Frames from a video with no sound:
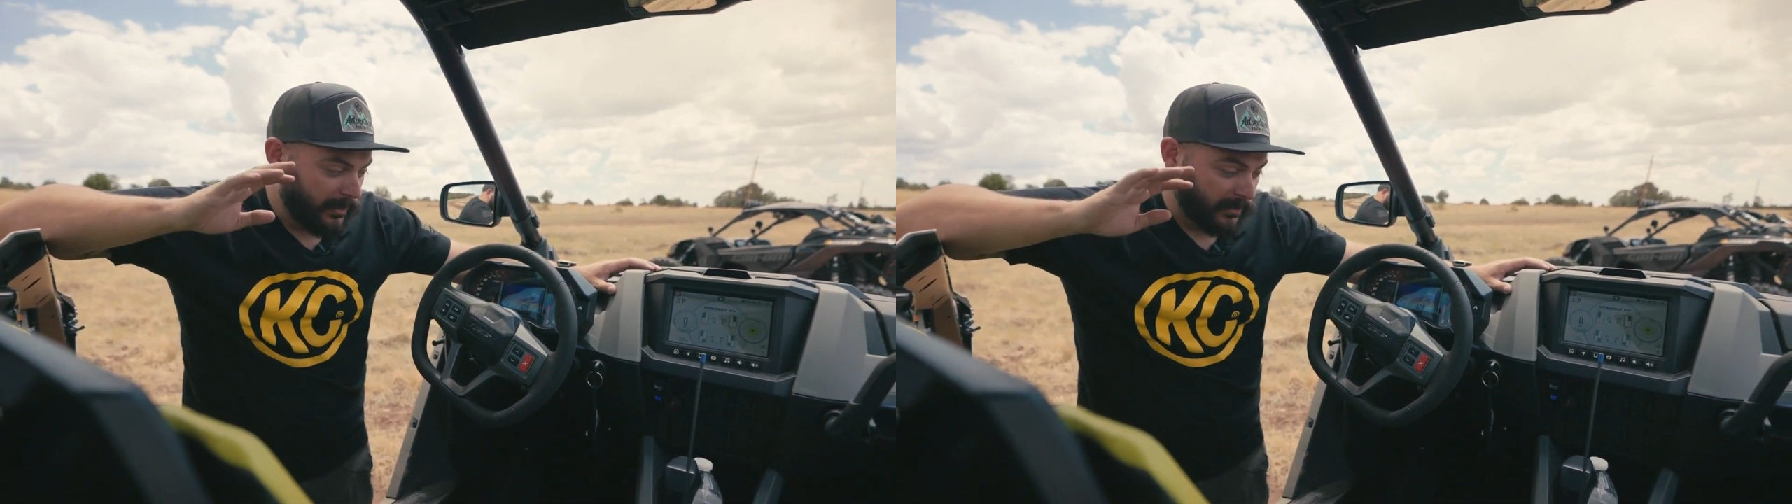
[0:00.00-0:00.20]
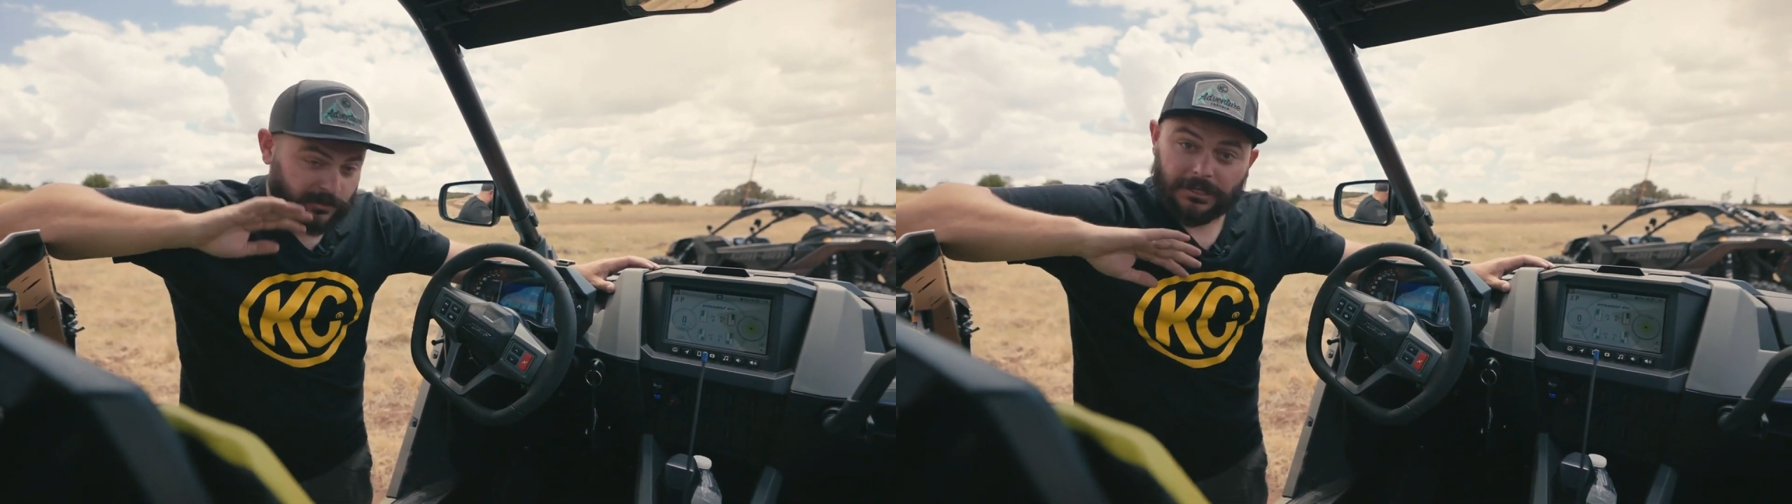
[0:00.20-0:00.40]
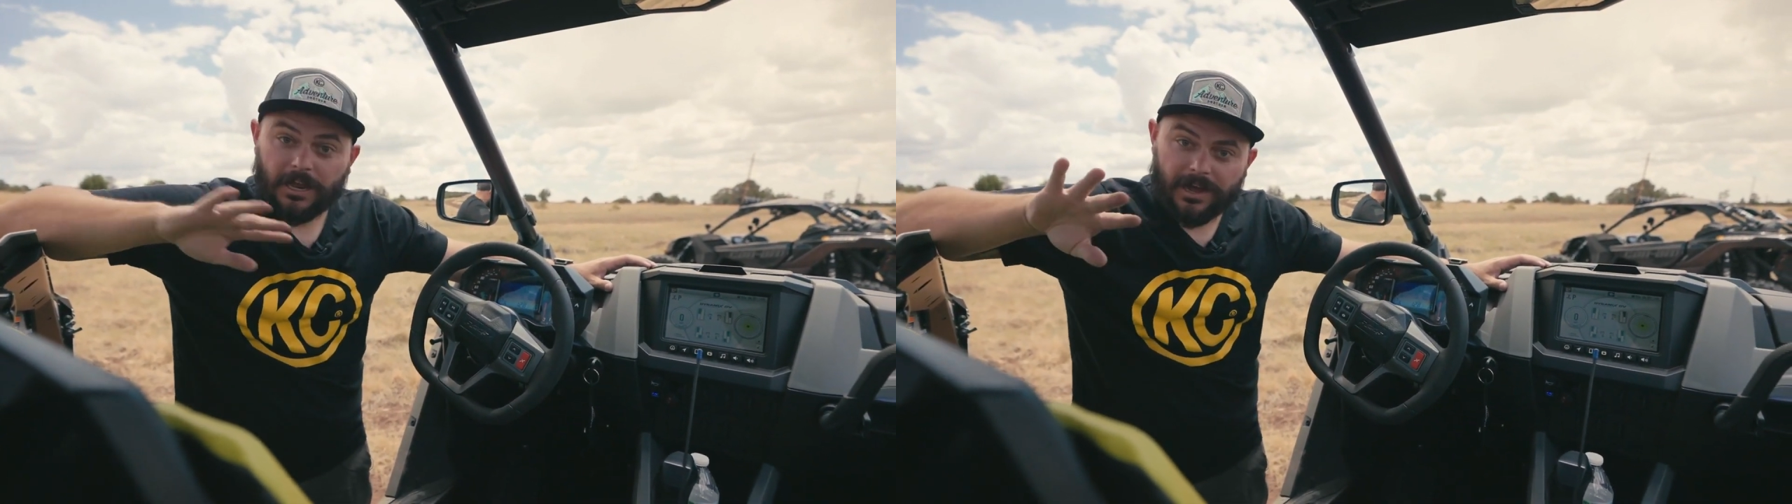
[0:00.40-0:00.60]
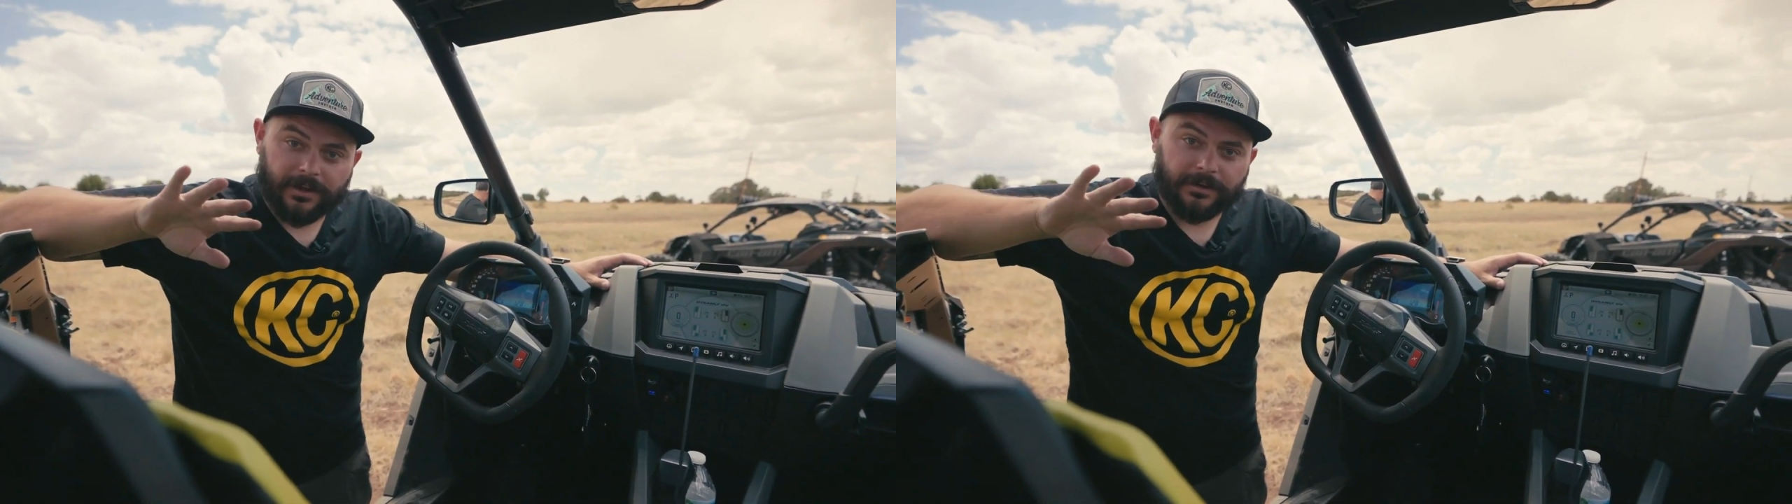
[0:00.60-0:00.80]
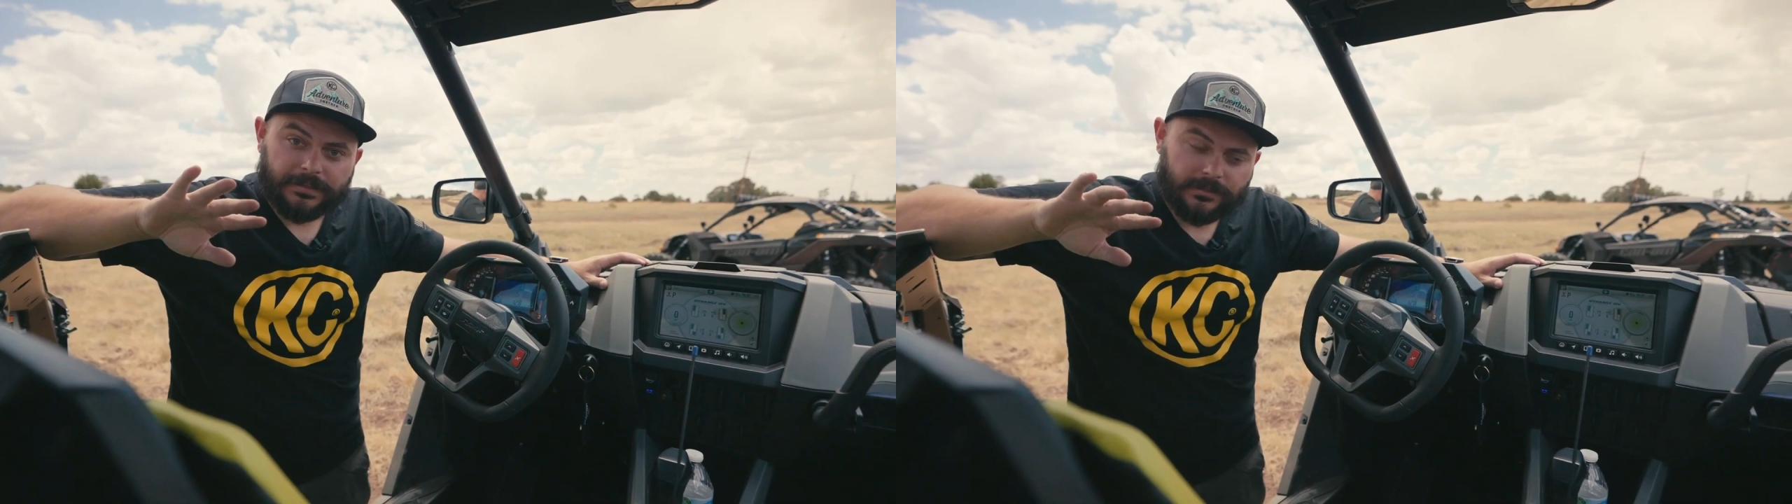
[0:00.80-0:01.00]
There's a lot
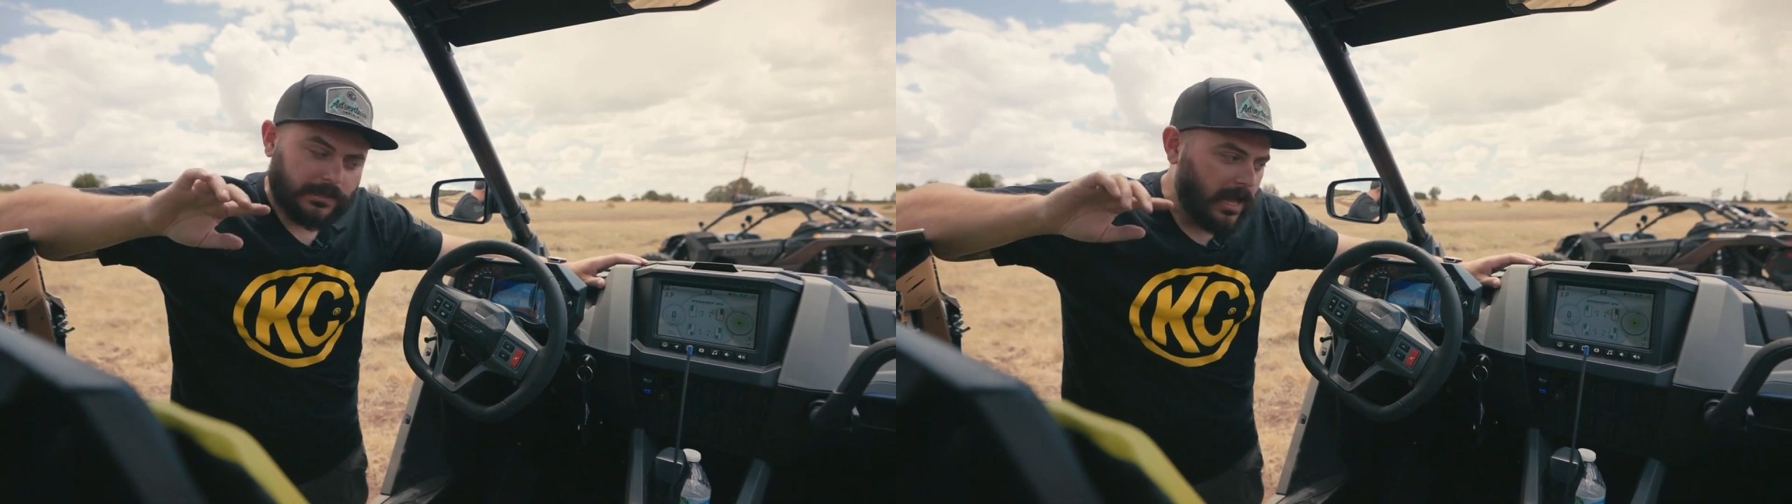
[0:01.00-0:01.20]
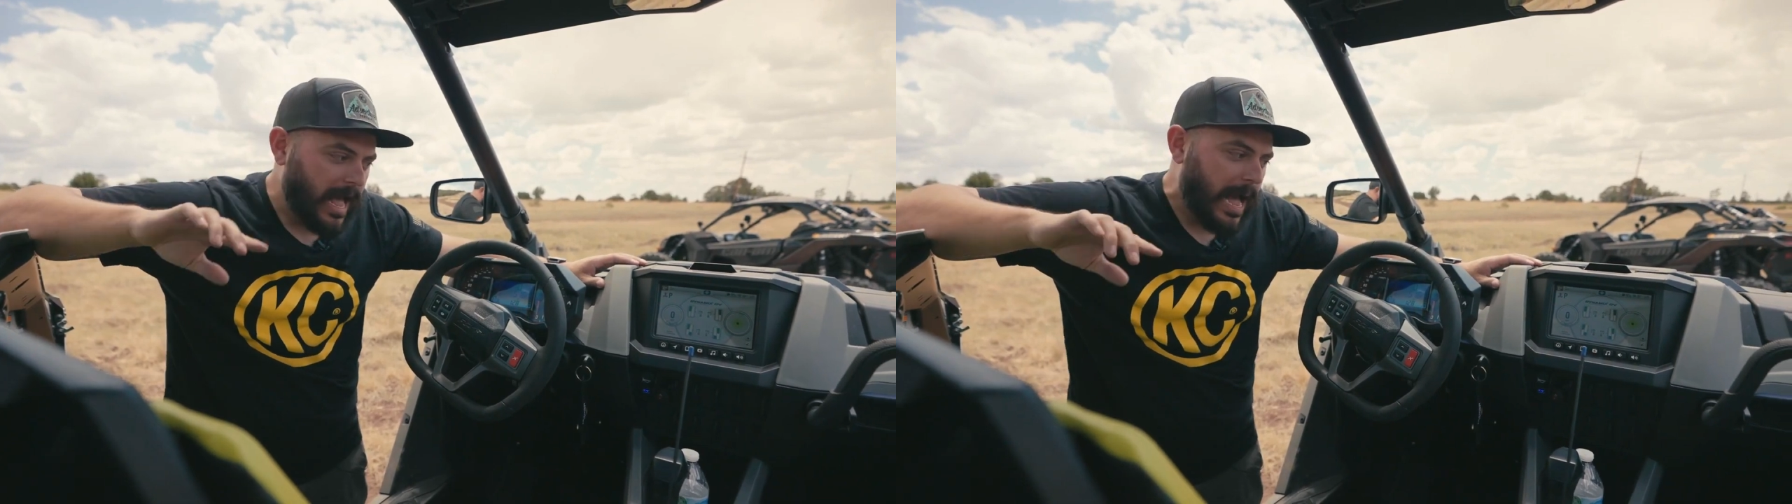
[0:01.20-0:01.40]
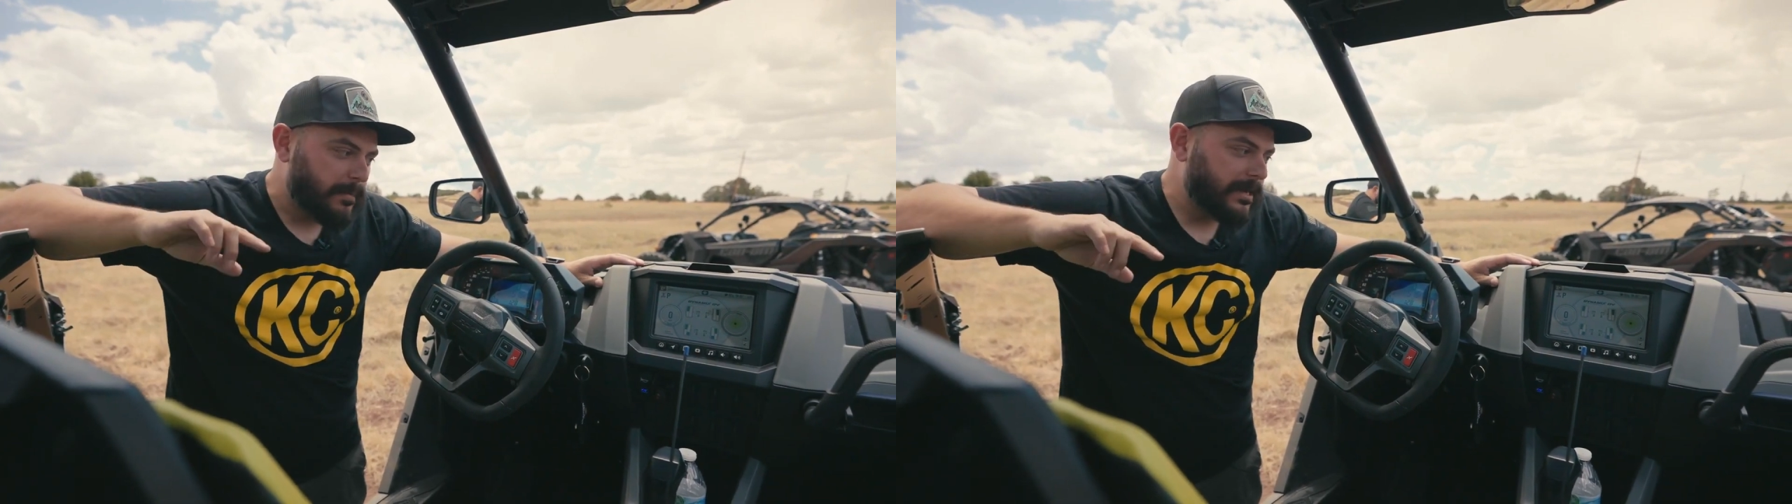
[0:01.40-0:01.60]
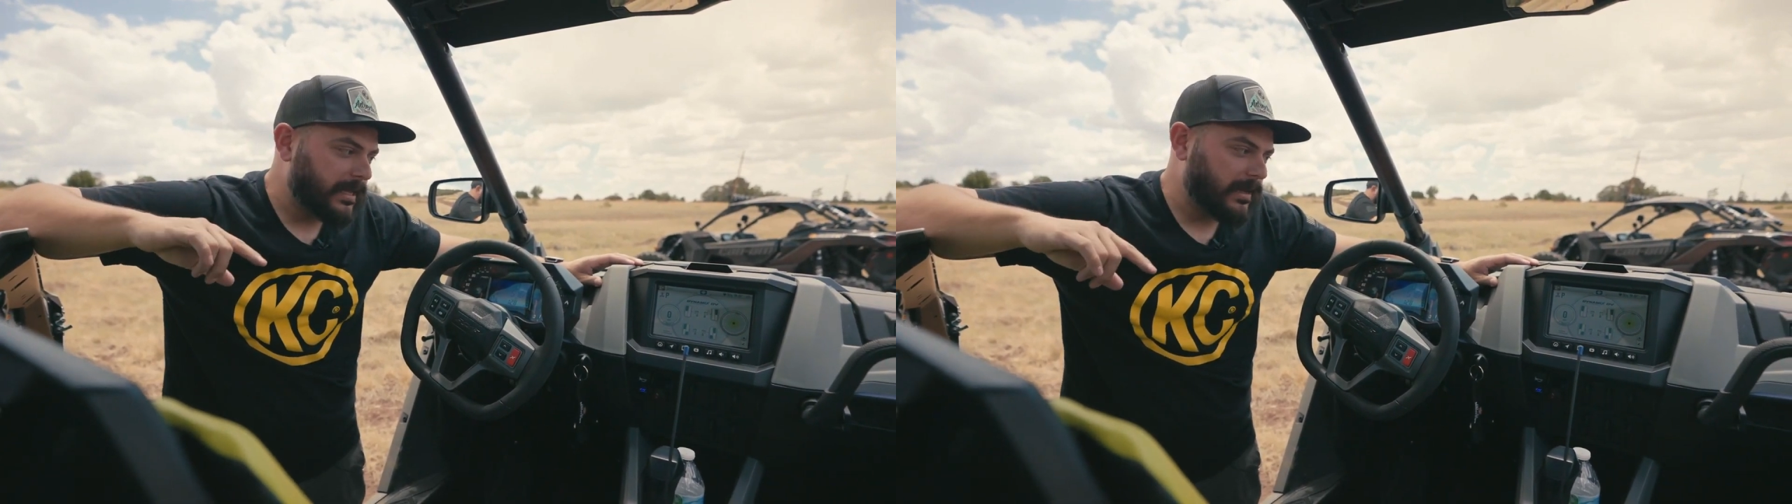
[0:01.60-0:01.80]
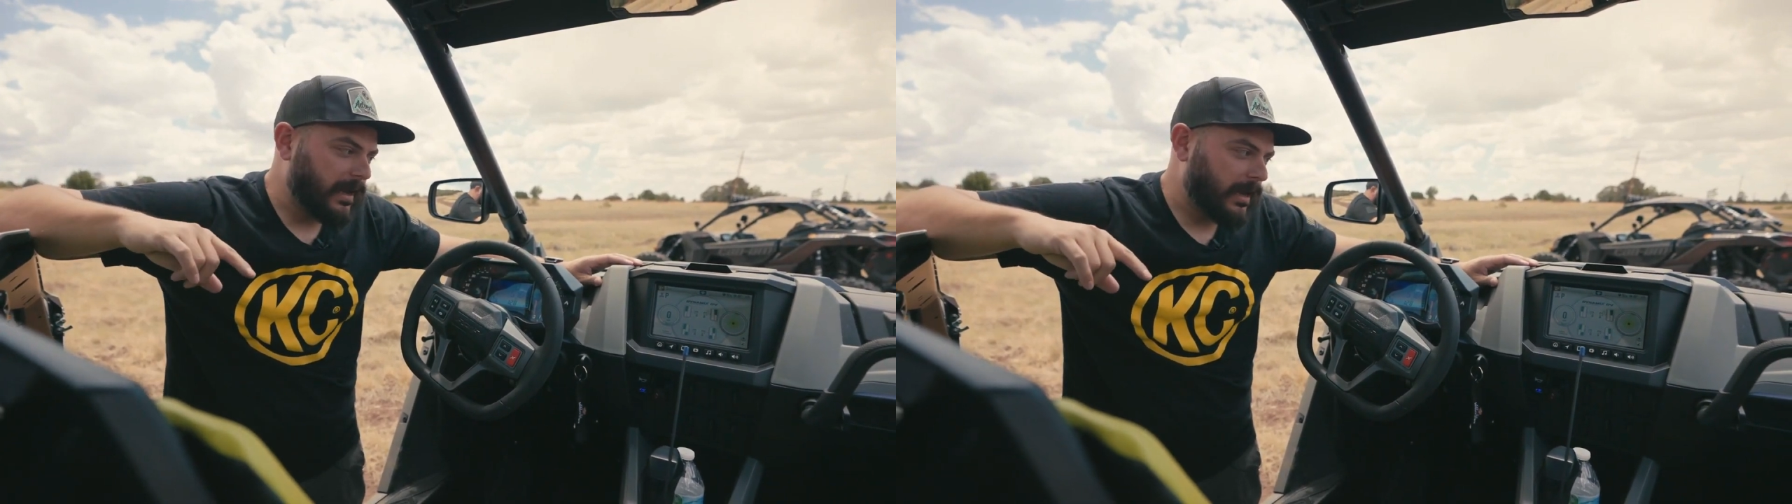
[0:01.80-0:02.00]
here, there's a lot happening.